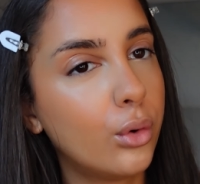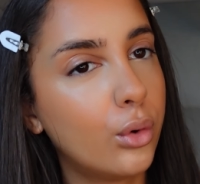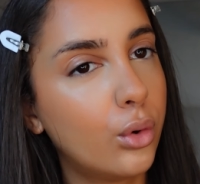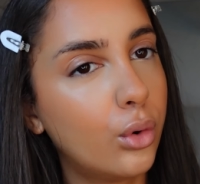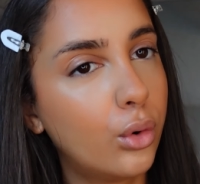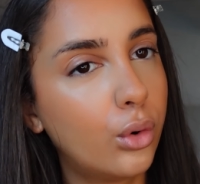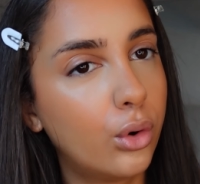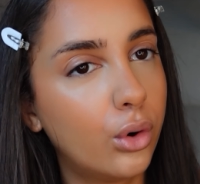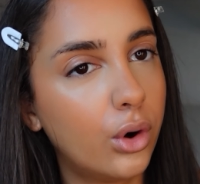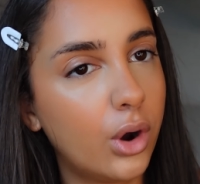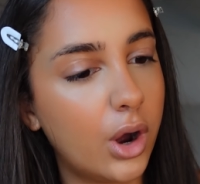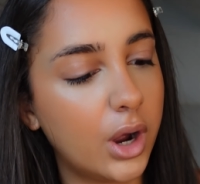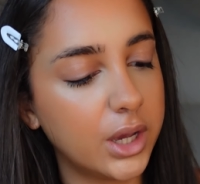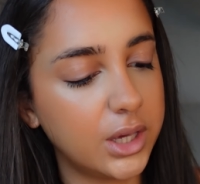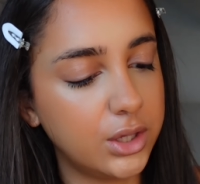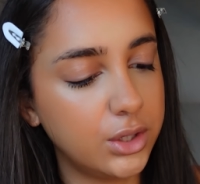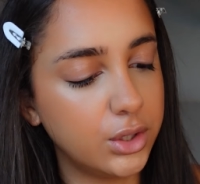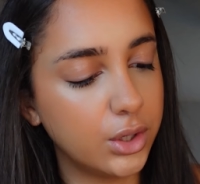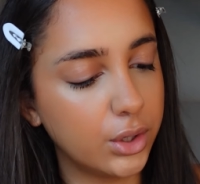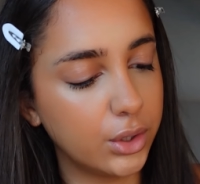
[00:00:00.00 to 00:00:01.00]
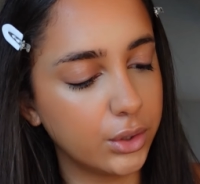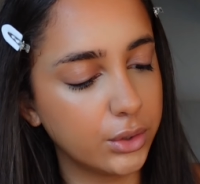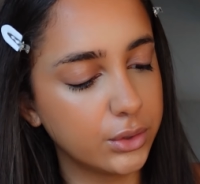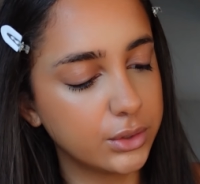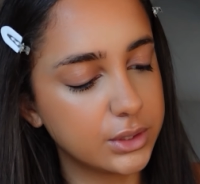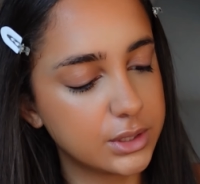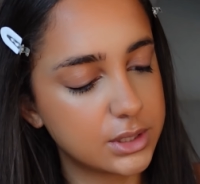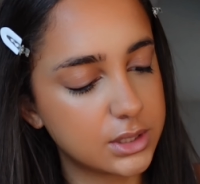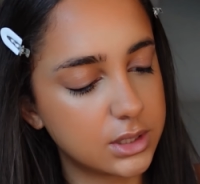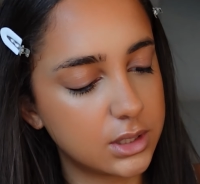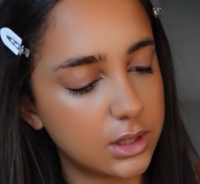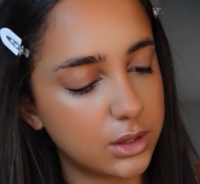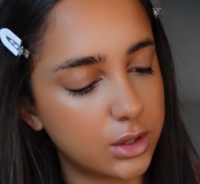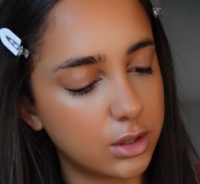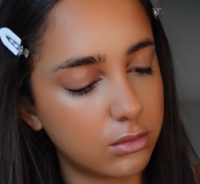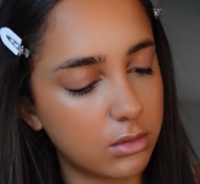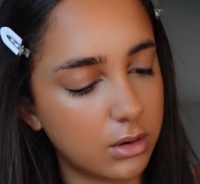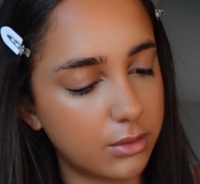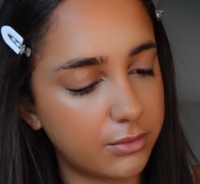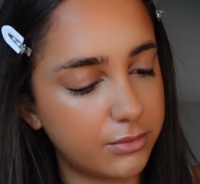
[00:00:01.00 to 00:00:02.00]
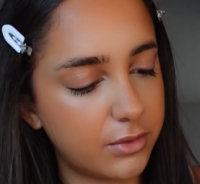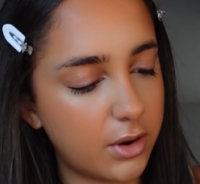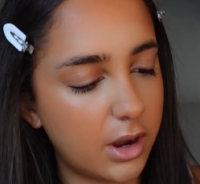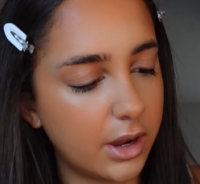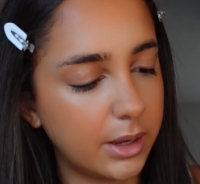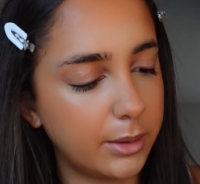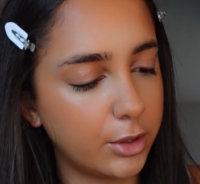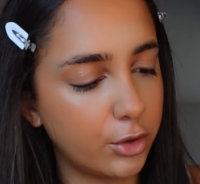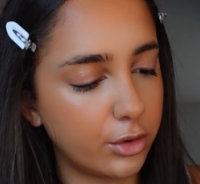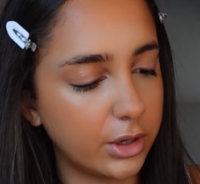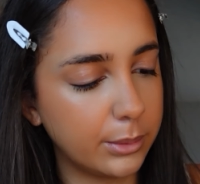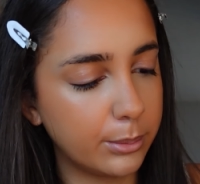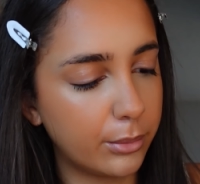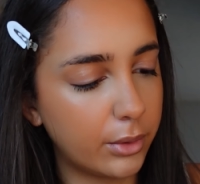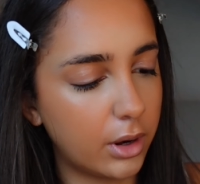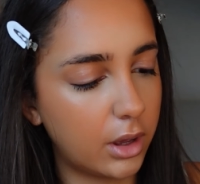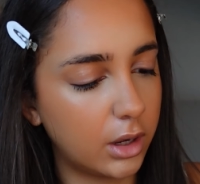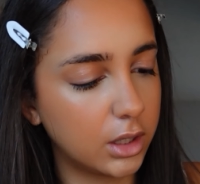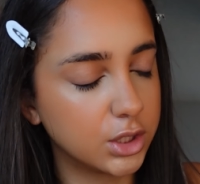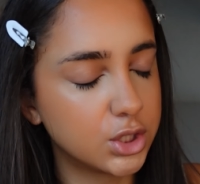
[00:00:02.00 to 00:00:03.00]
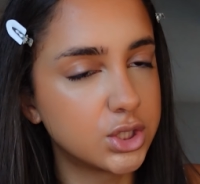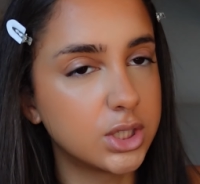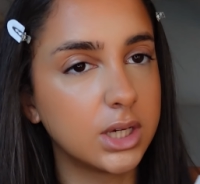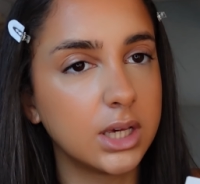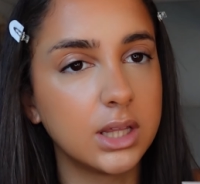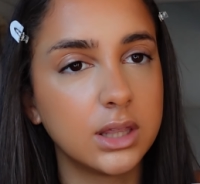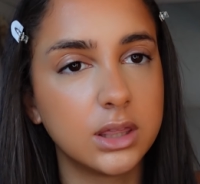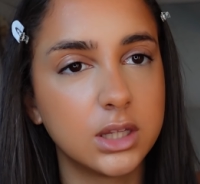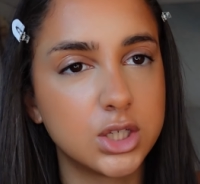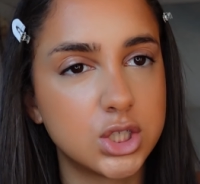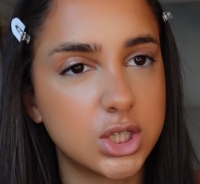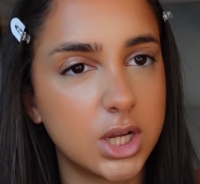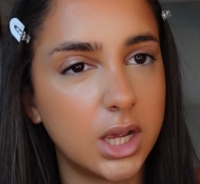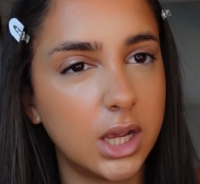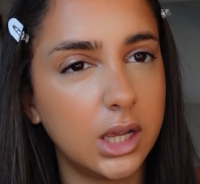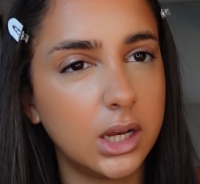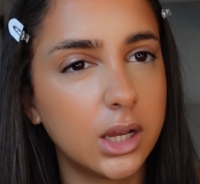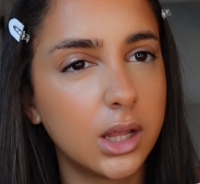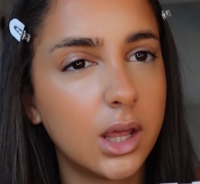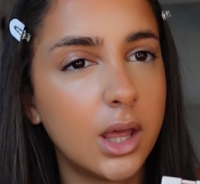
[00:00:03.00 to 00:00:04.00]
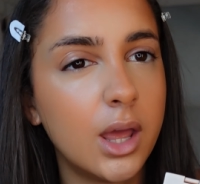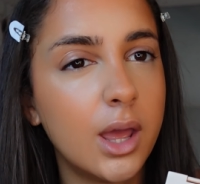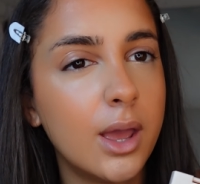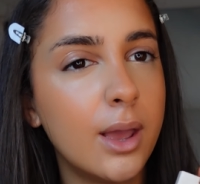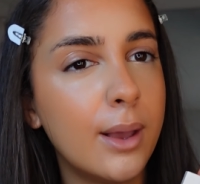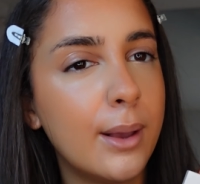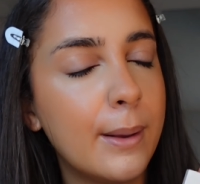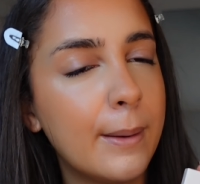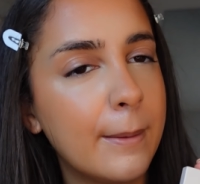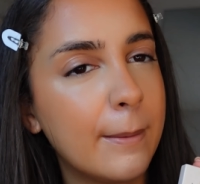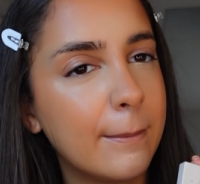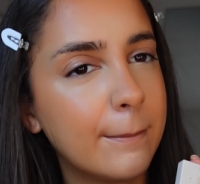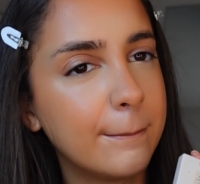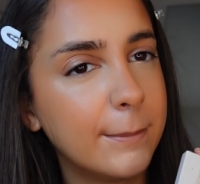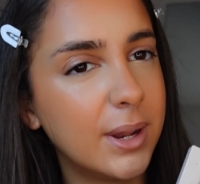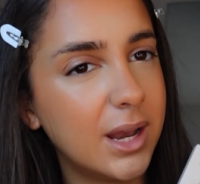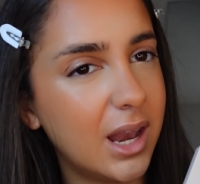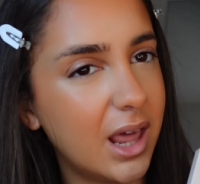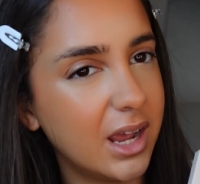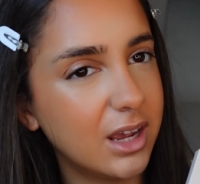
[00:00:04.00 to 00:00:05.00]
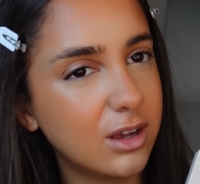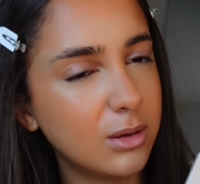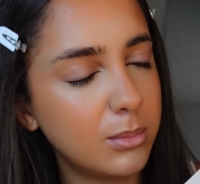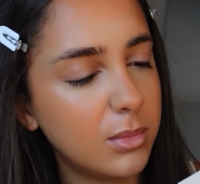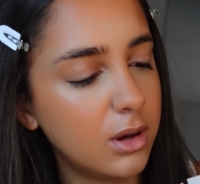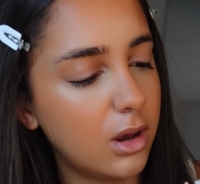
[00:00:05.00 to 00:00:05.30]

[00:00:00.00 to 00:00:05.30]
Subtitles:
or I use the Refi Cream Blush in the shade Malaya?